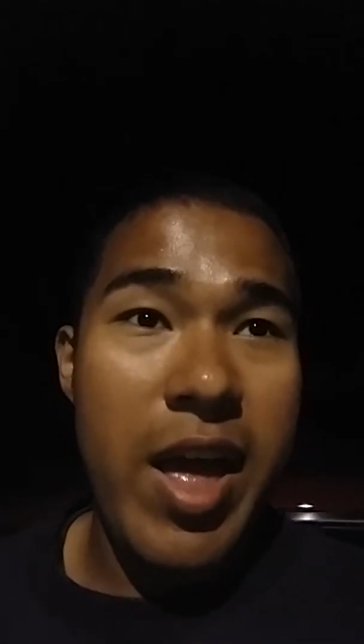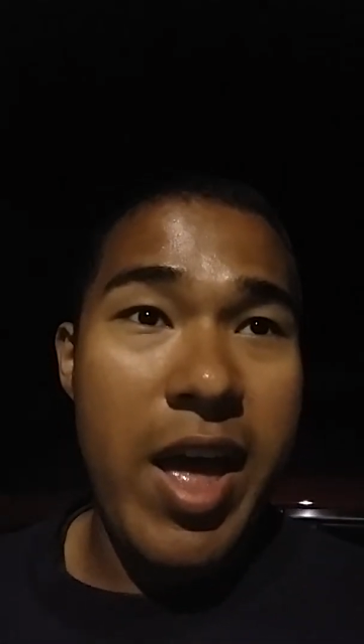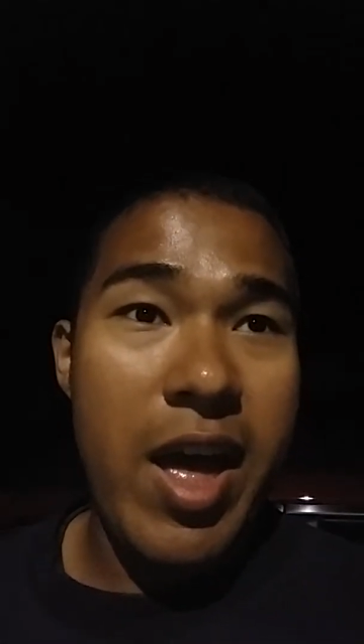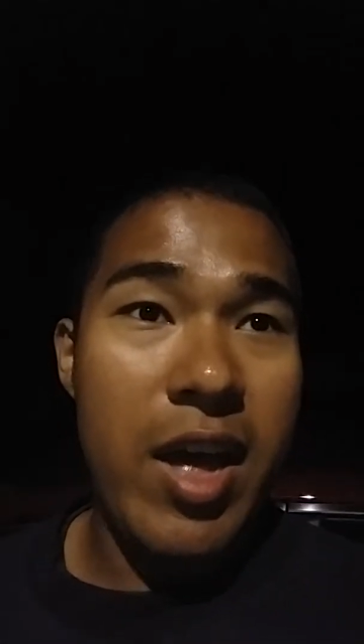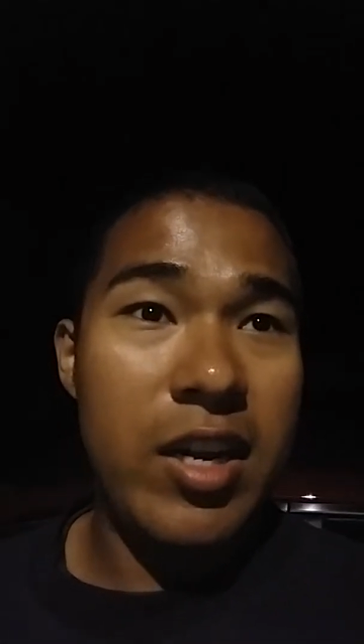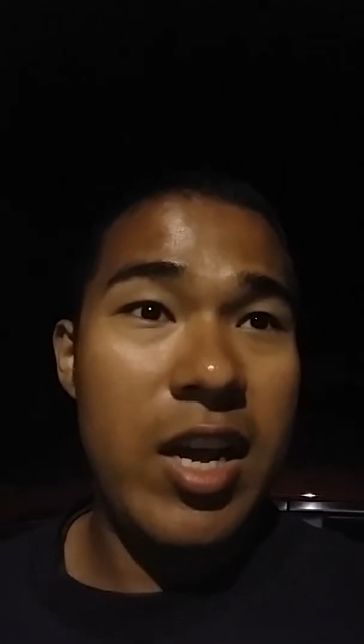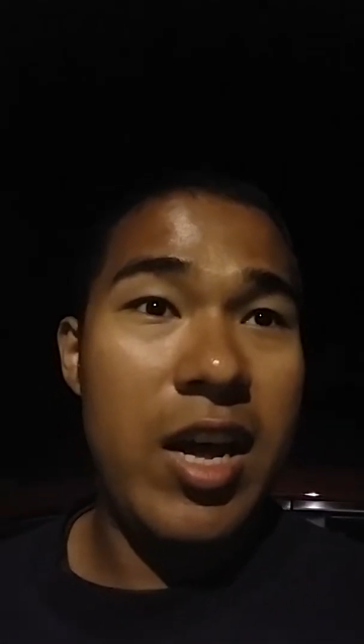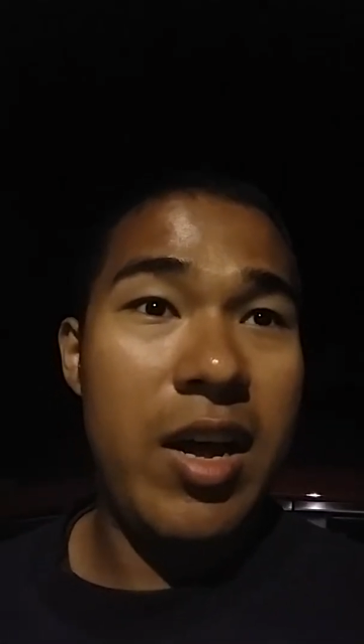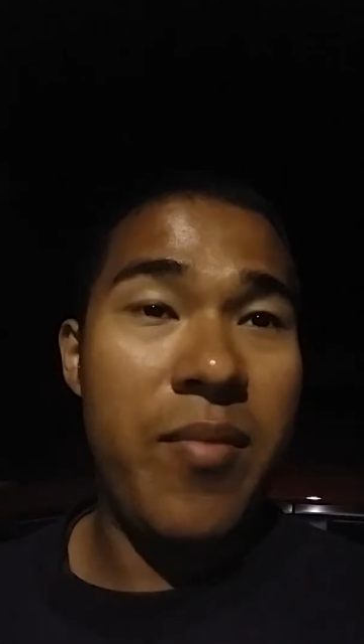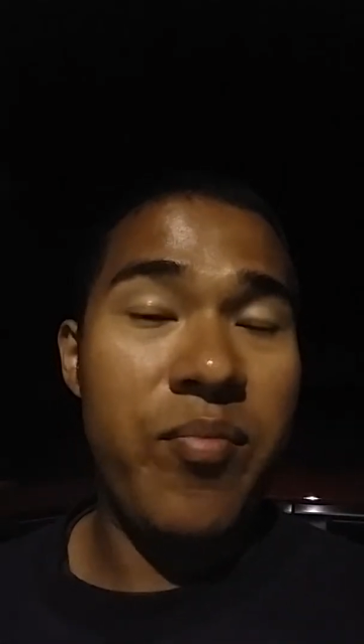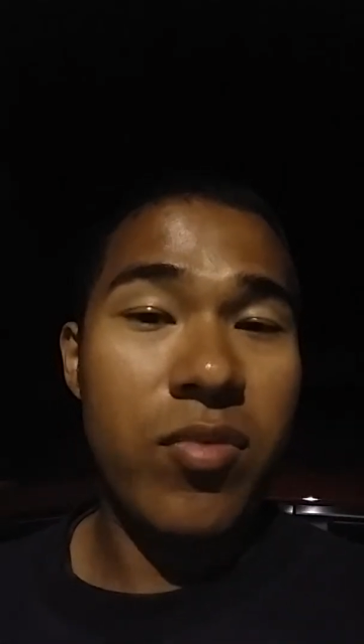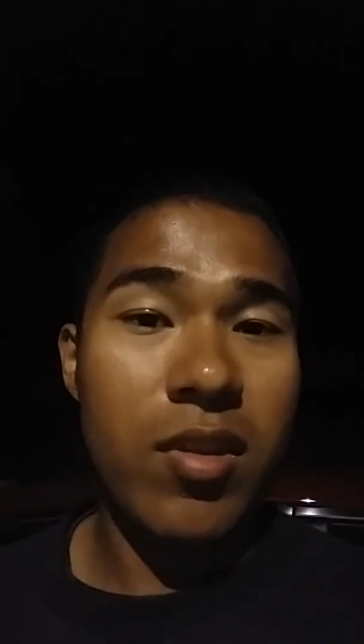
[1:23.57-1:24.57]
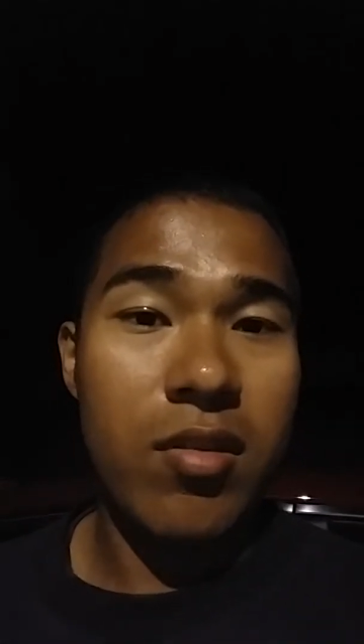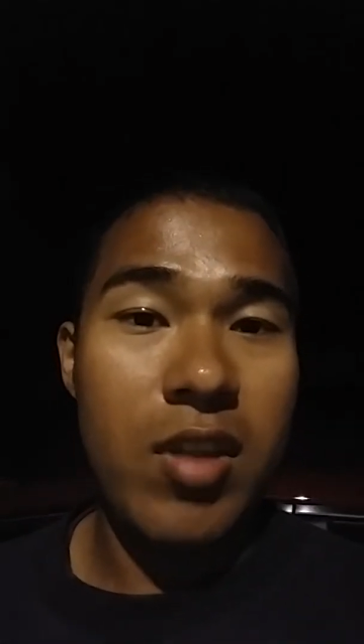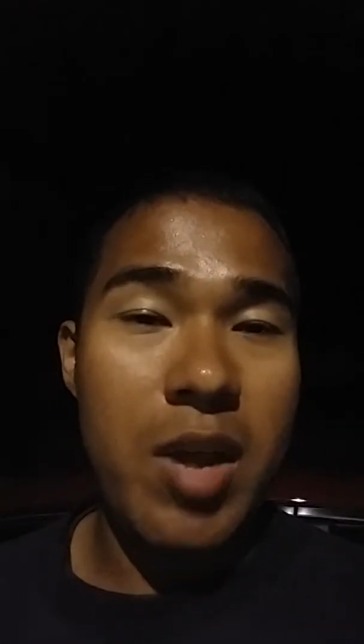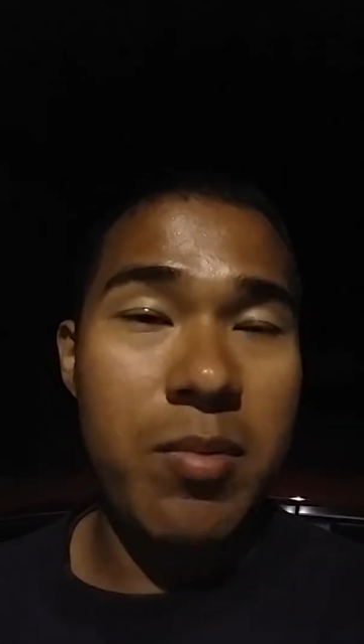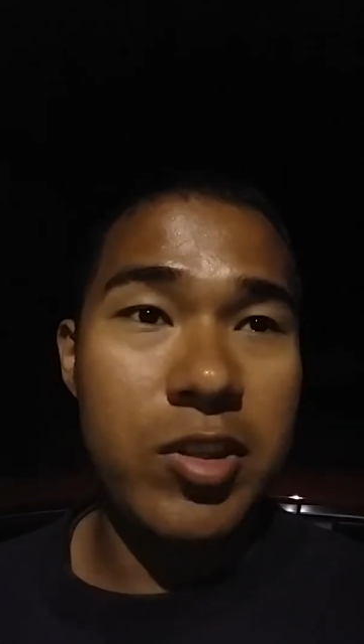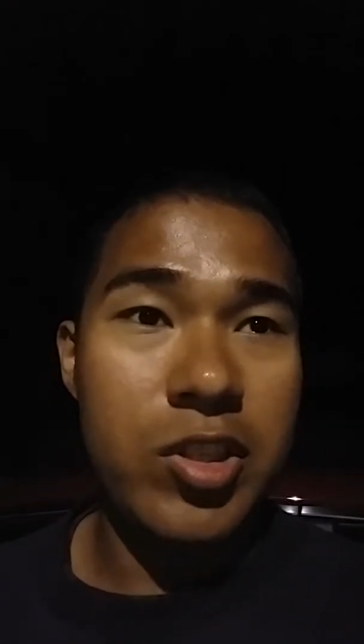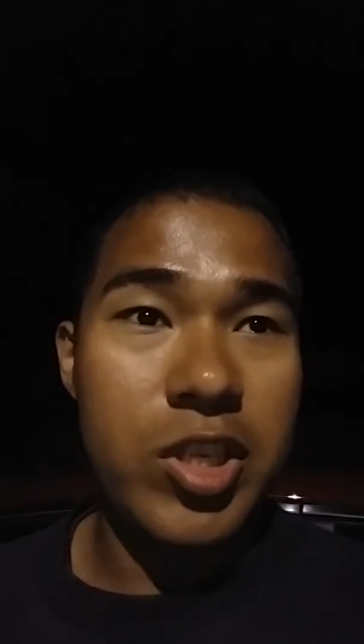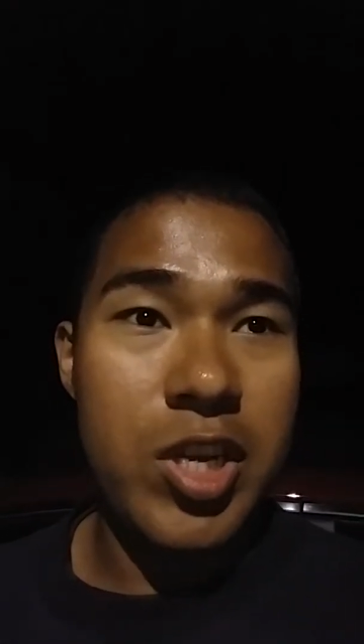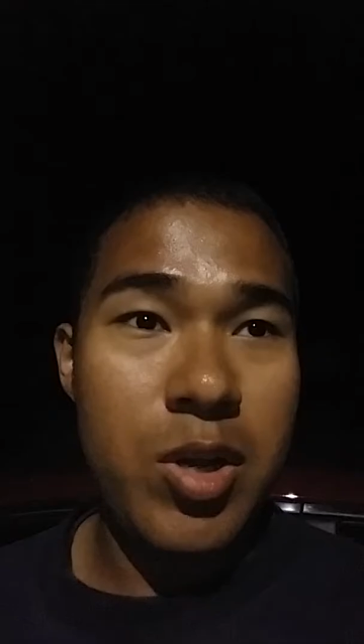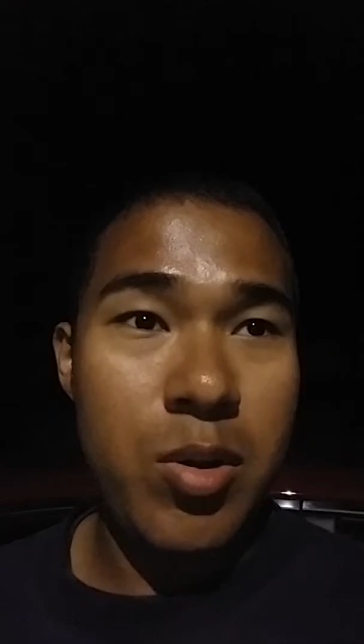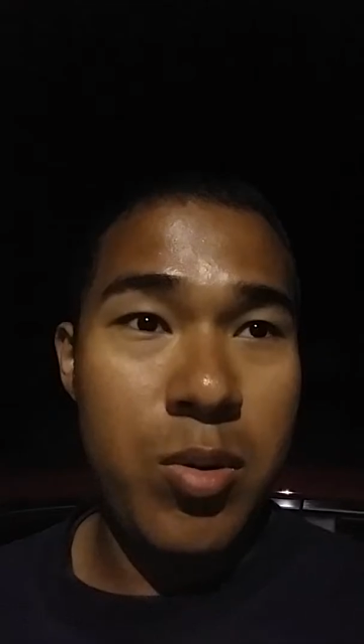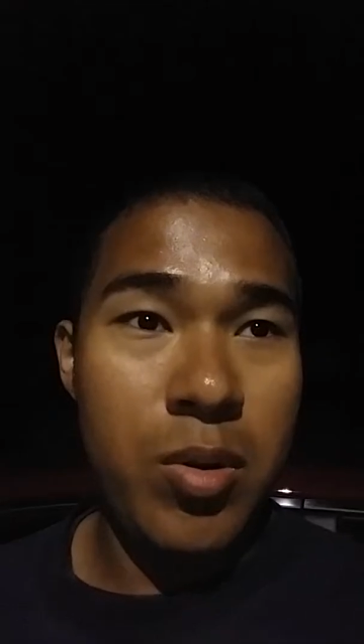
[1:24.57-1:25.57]
and Neighbors
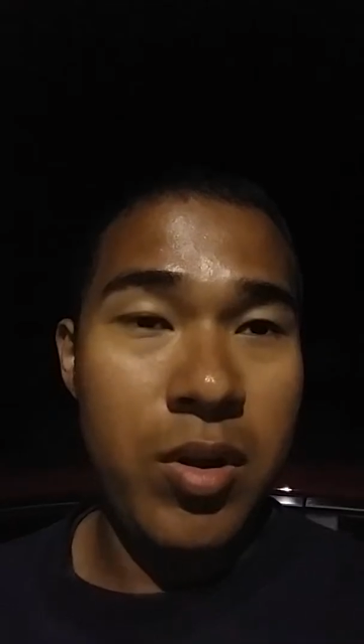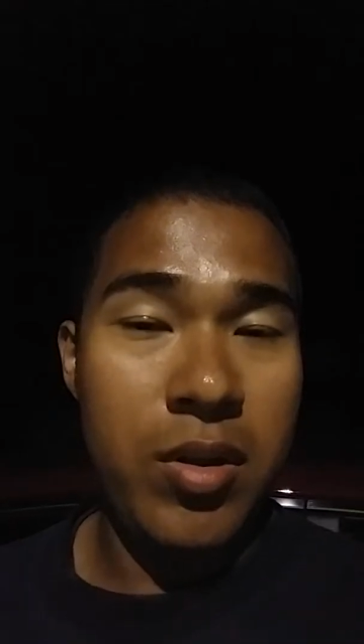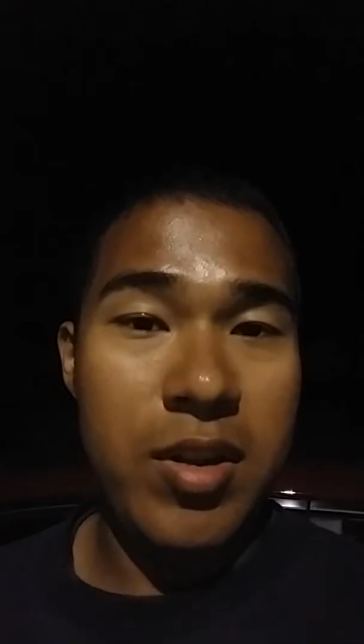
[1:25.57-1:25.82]
2,